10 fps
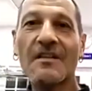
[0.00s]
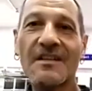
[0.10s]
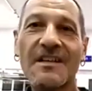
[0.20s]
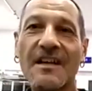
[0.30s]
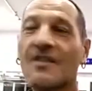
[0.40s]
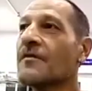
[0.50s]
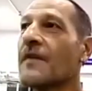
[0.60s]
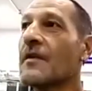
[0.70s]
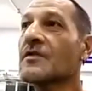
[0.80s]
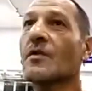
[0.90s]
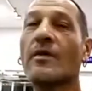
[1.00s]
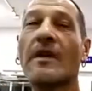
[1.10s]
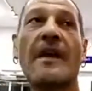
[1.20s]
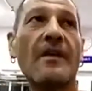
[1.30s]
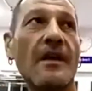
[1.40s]
getting too far into it, we
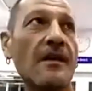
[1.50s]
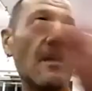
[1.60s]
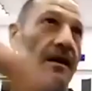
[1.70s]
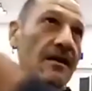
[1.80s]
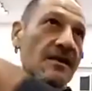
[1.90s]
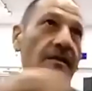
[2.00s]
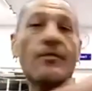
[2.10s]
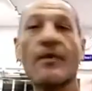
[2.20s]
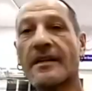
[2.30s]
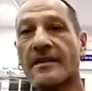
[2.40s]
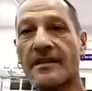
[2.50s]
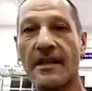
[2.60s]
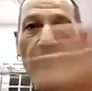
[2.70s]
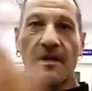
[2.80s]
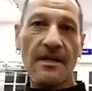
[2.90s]
have a uh, sort of a practice
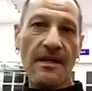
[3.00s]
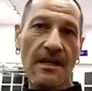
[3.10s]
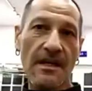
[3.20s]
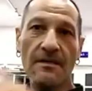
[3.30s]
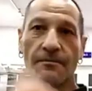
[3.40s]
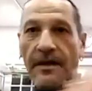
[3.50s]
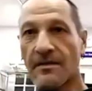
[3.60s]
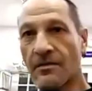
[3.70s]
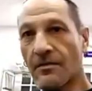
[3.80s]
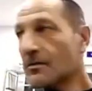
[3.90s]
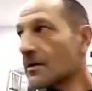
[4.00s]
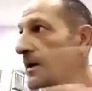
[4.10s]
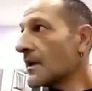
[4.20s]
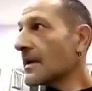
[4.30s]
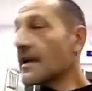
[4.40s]
area here, practical
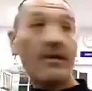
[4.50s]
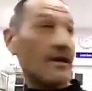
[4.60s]
uh, area.